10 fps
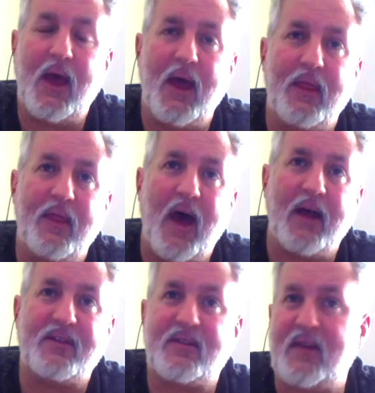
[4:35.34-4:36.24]
And
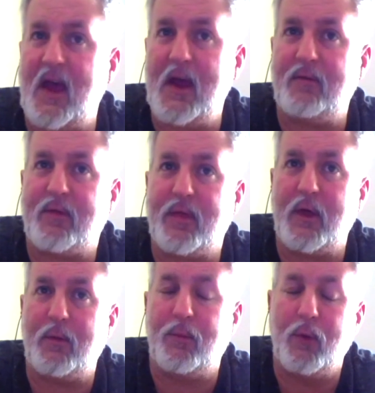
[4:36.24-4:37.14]
that saved
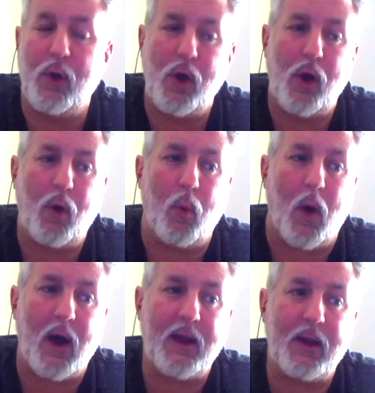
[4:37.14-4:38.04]
the
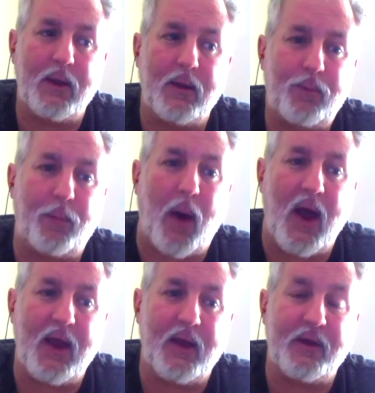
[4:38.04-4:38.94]
Hawaiian
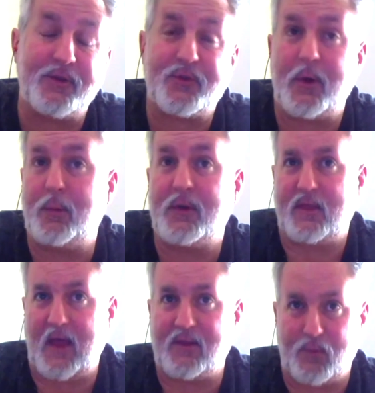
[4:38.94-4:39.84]
papaya industry.
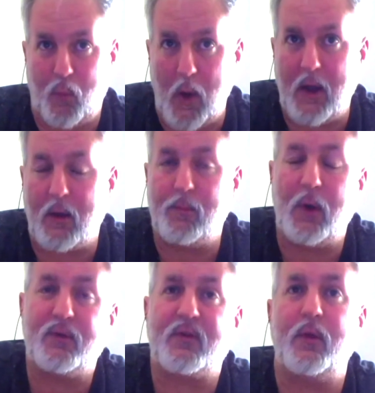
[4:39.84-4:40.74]
That's where
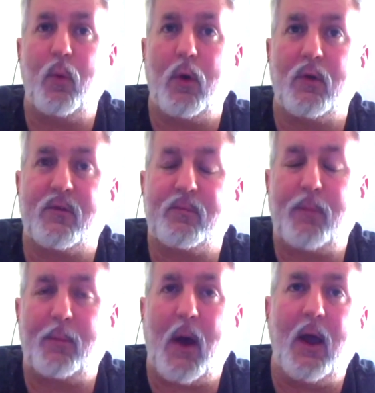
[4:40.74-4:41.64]
most of the world's
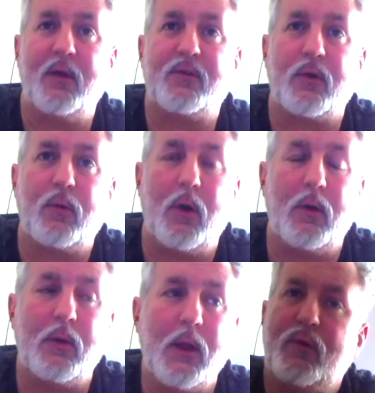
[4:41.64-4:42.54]
papayas are
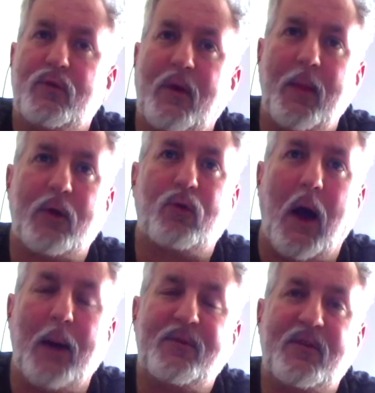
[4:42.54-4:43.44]
grown. Some of the
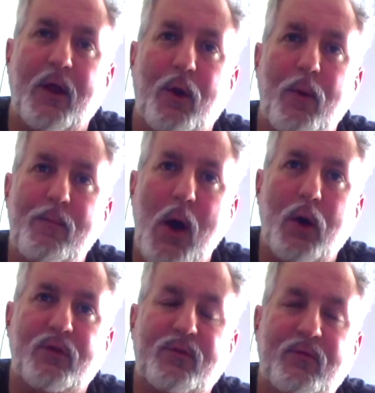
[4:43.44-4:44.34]
crops that are
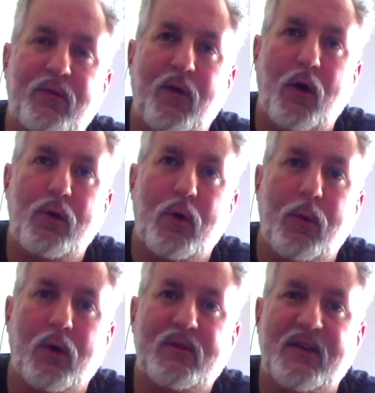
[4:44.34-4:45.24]
most
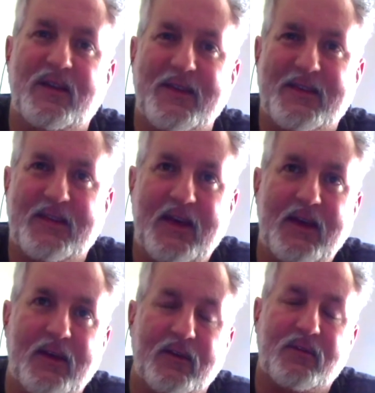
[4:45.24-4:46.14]
vulnerable to
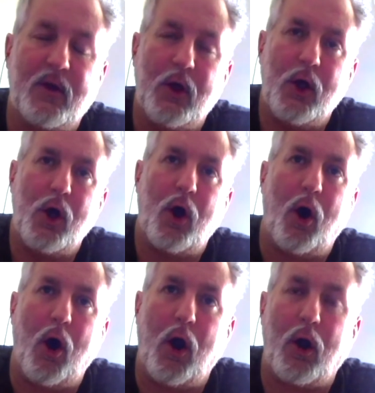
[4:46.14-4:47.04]
disease
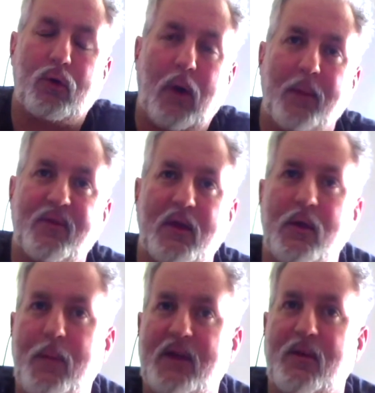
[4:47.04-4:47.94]
are crops like you
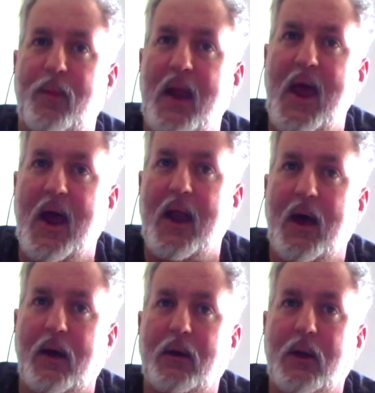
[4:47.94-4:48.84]
mentioned,
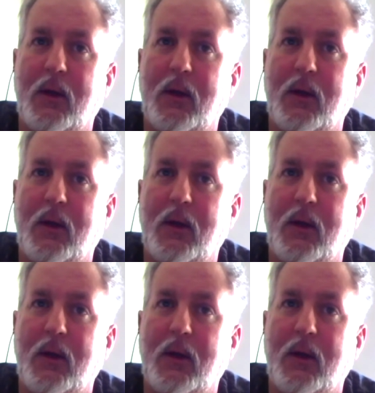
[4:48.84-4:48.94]
banana,